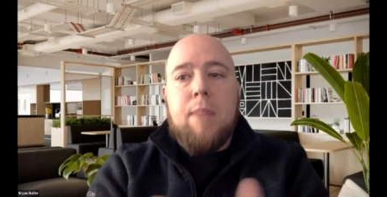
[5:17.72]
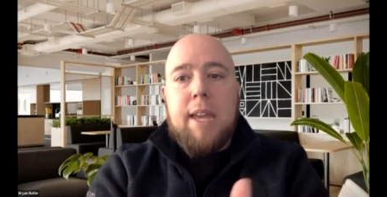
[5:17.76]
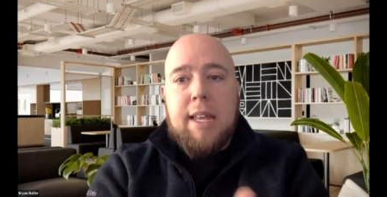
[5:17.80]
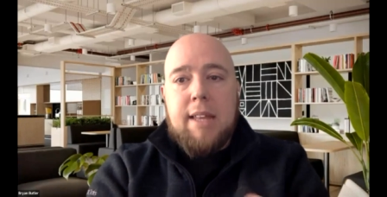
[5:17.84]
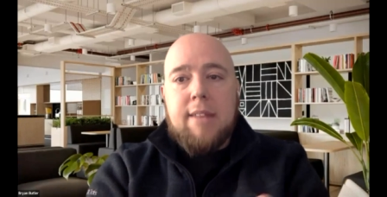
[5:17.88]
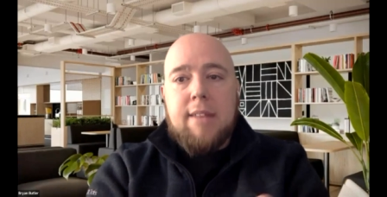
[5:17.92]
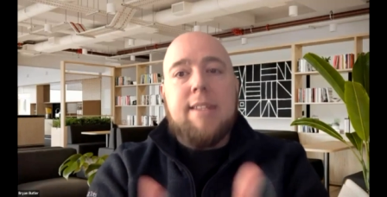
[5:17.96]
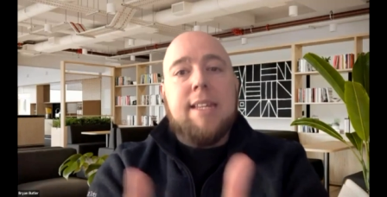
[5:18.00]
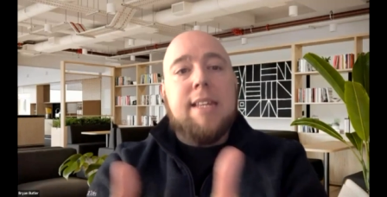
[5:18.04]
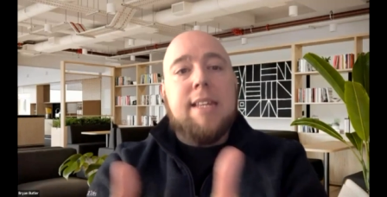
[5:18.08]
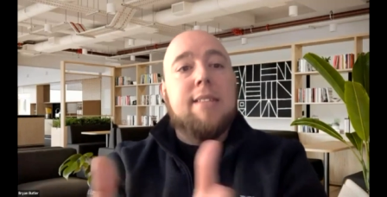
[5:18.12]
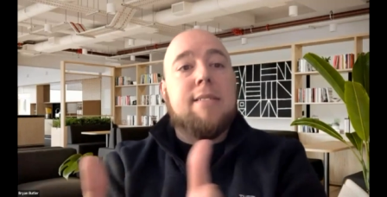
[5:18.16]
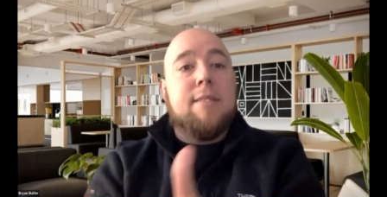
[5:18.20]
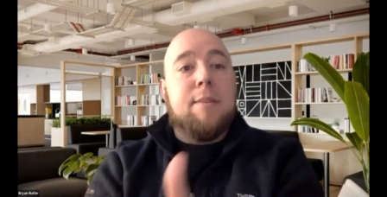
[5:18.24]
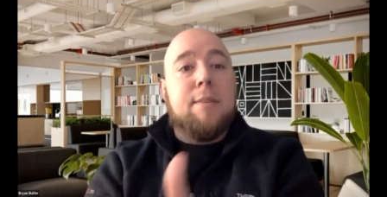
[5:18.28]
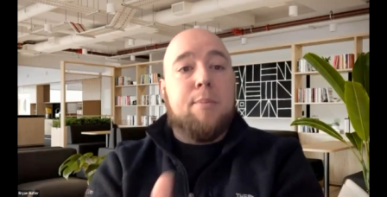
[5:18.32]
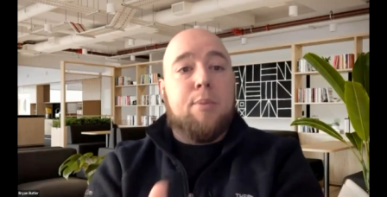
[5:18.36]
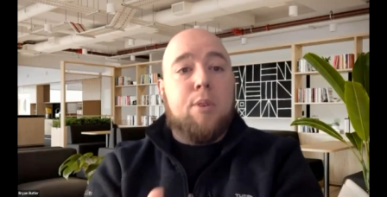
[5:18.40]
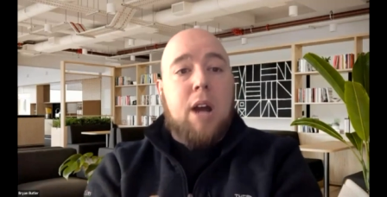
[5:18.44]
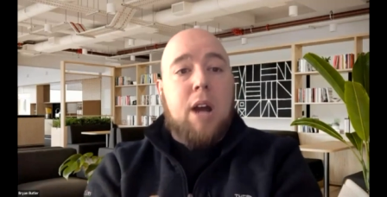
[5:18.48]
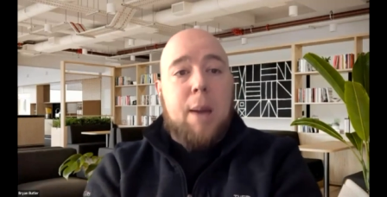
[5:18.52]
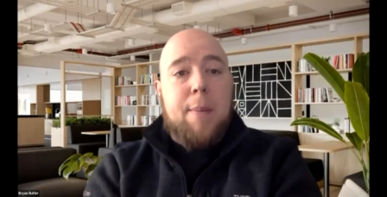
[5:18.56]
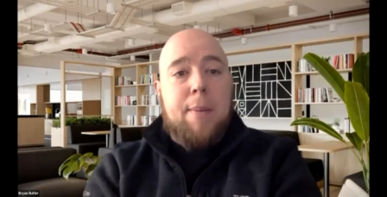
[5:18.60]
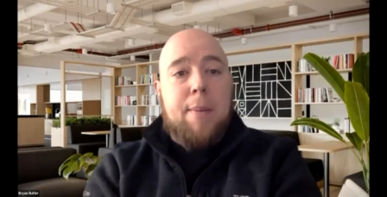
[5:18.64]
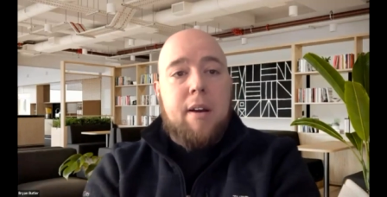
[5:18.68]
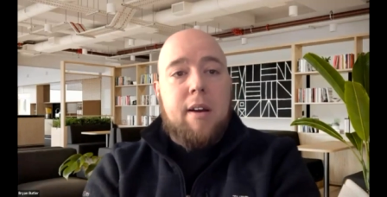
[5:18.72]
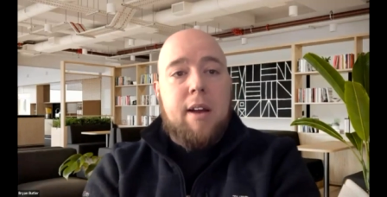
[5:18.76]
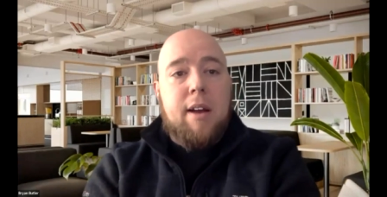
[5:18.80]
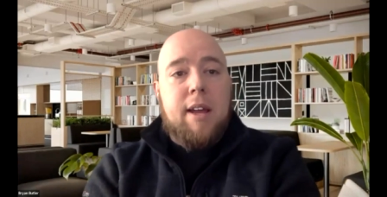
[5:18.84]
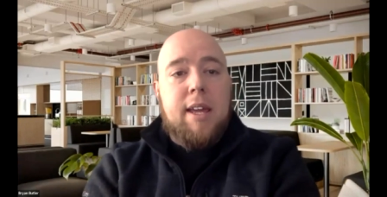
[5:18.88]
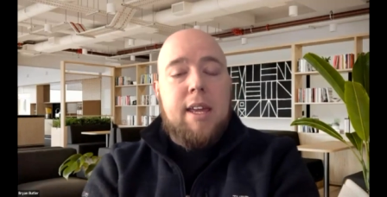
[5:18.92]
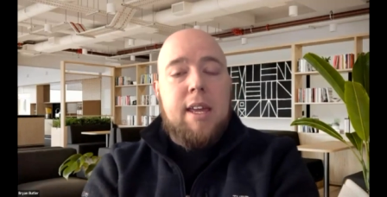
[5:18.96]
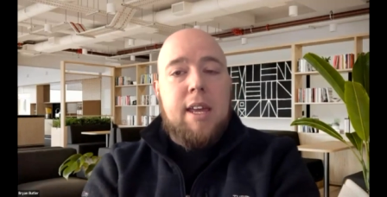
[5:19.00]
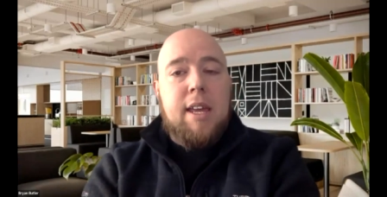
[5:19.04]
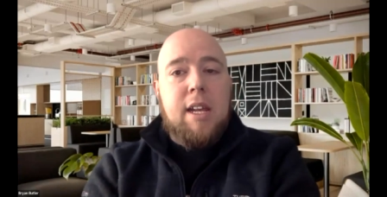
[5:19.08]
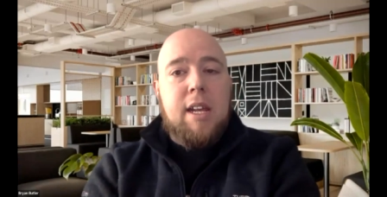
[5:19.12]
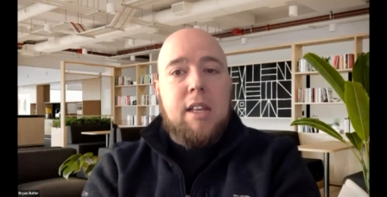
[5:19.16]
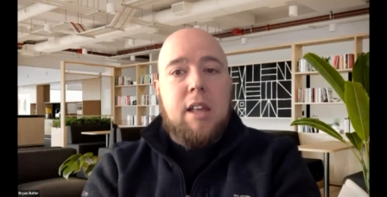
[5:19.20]
being seen as the
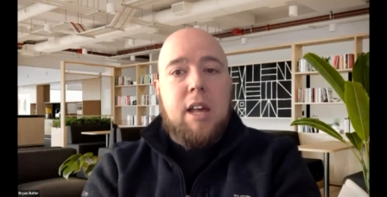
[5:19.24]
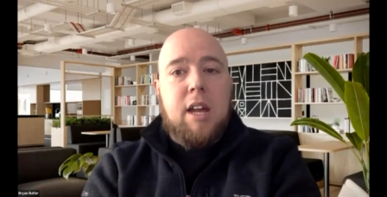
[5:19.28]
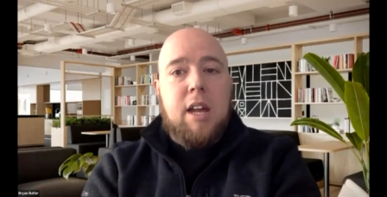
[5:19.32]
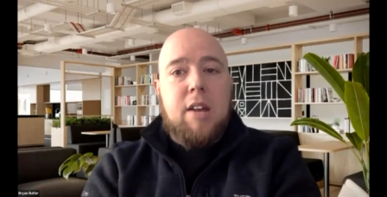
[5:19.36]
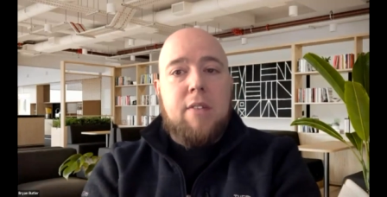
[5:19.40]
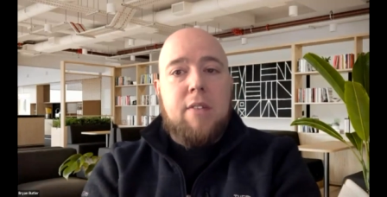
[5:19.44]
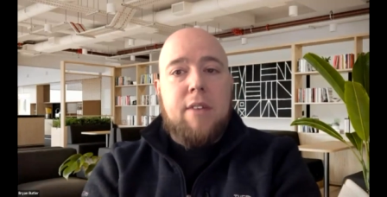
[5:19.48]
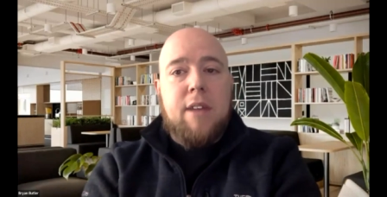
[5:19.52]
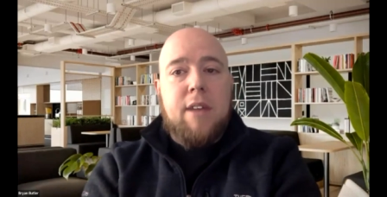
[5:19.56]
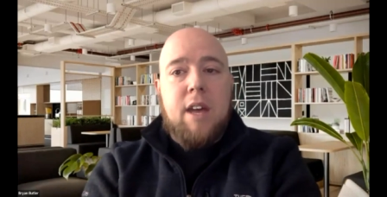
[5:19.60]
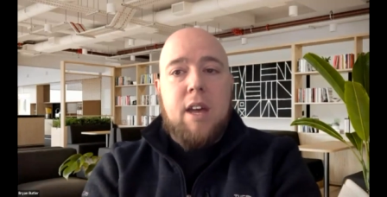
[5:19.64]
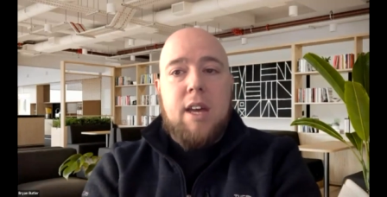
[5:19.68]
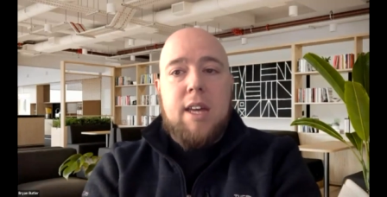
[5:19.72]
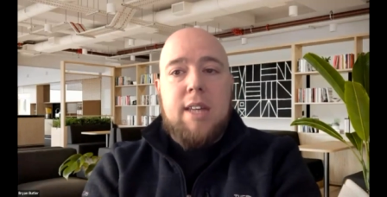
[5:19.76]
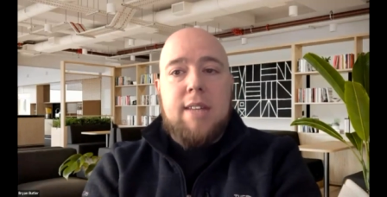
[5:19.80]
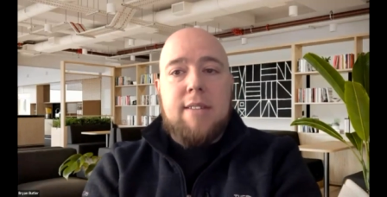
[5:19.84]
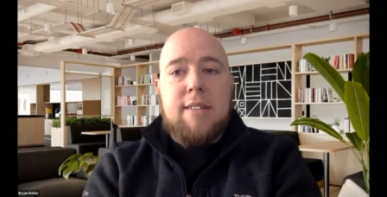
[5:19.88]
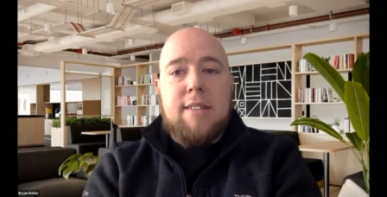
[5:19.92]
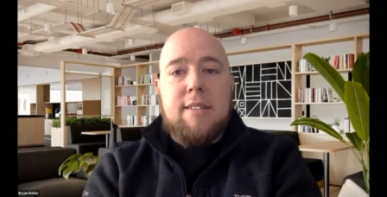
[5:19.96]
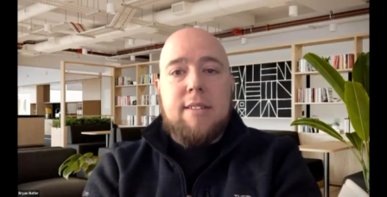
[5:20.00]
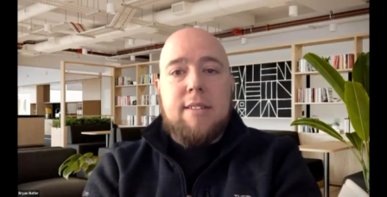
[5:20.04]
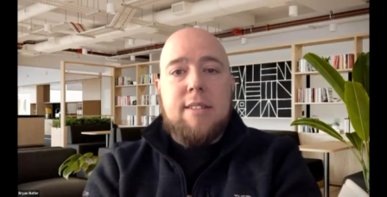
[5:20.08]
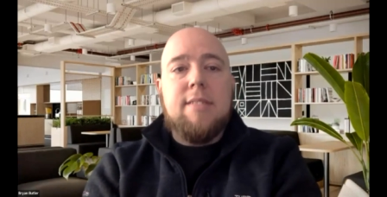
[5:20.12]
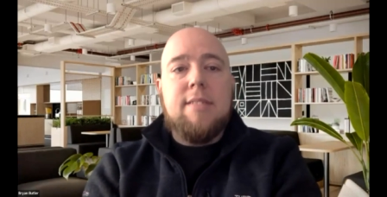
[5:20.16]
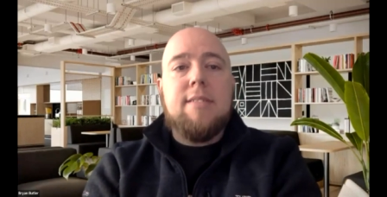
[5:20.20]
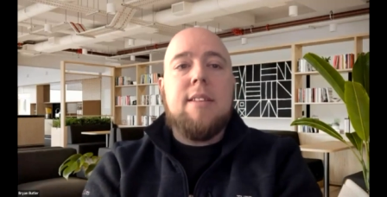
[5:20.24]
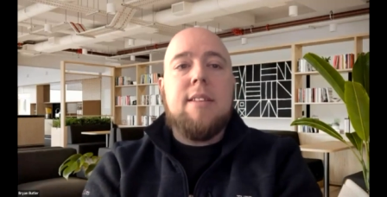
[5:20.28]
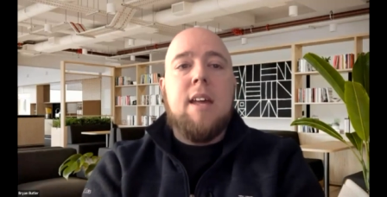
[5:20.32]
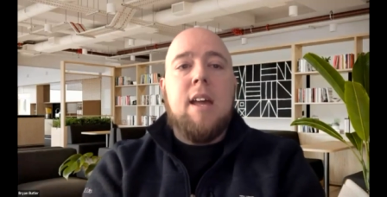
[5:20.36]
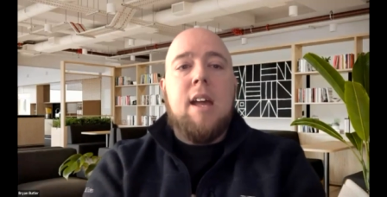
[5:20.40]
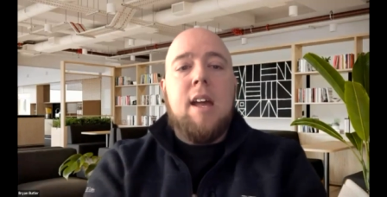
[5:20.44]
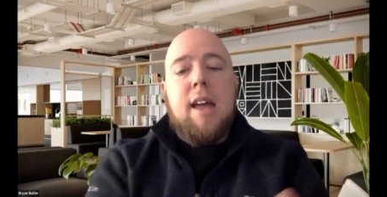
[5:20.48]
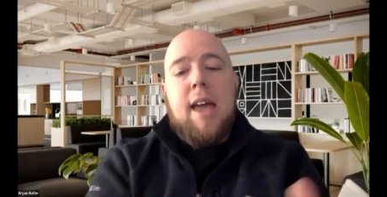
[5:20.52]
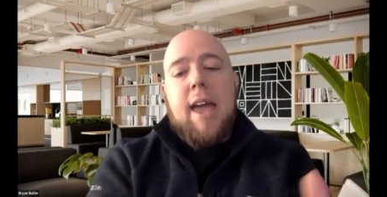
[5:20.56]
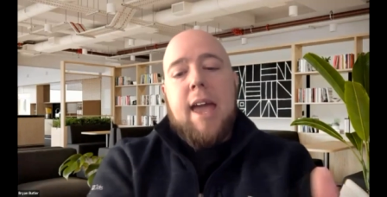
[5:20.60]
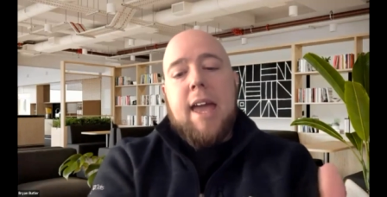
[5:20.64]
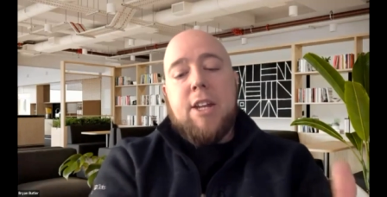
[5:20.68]
primary in a lot of instances,